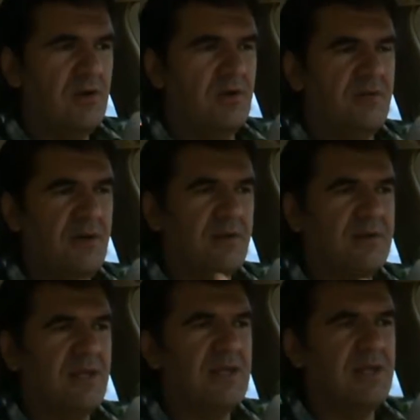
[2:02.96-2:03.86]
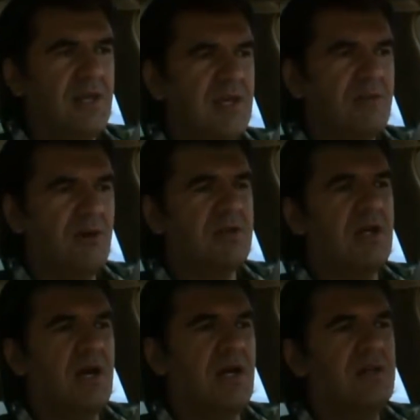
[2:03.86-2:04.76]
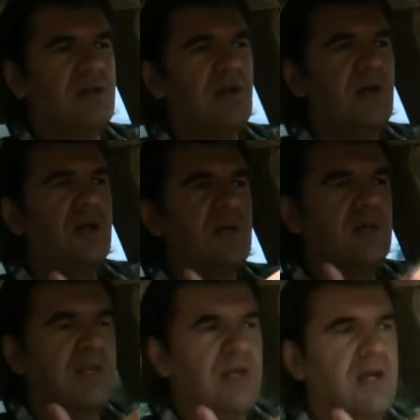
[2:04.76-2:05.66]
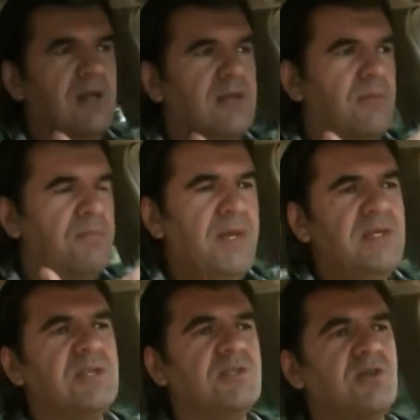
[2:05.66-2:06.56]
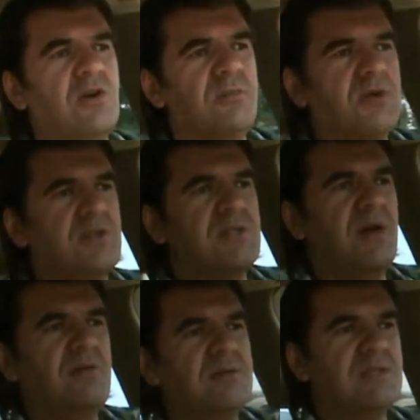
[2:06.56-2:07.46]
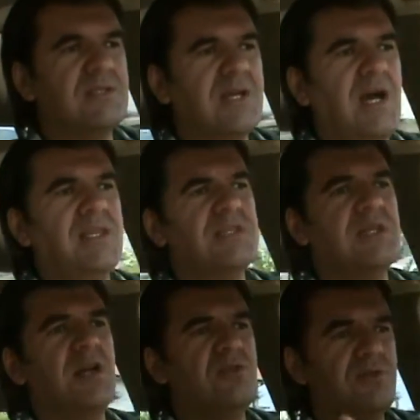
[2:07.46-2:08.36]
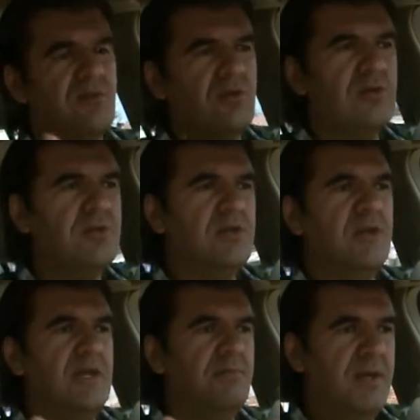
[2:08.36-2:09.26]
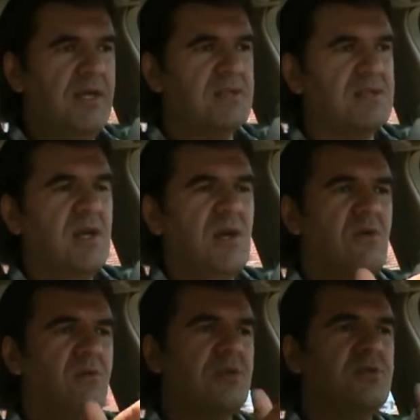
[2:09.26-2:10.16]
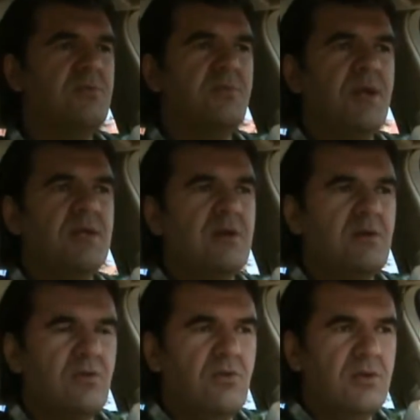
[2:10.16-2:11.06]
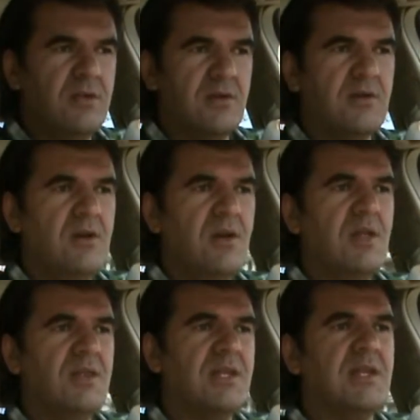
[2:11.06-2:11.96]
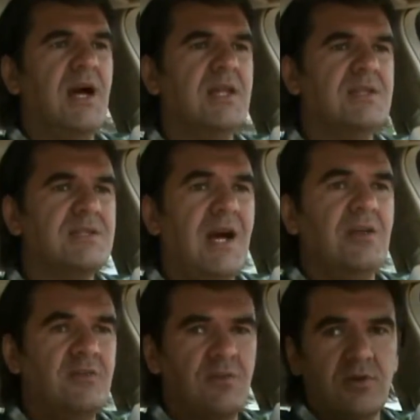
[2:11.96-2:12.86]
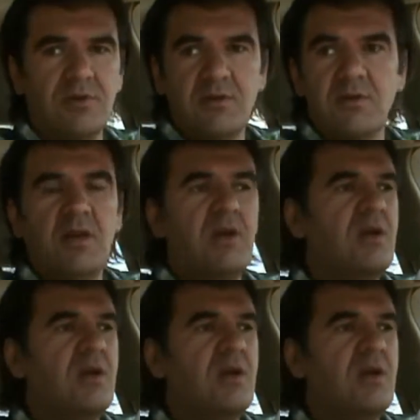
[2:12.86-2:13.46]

of our thinking about God, the peace is gone, because the Bible says God is God of order and peace. Once you break the order, that God is God of order,